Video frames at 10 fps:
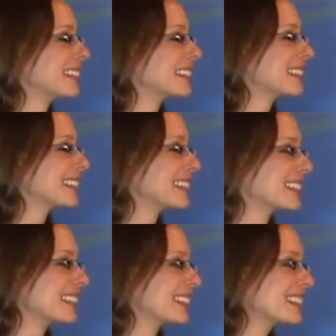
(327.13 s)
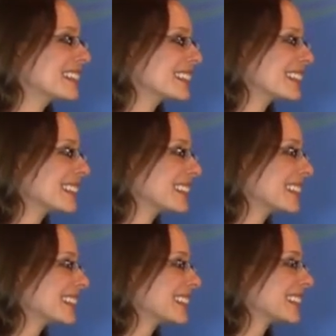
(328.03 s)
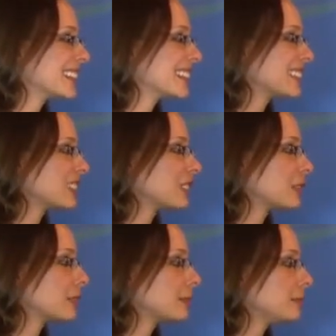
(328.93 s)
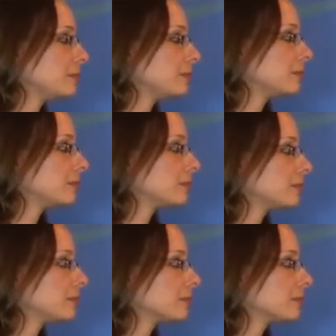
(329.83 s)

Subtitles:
[no speech]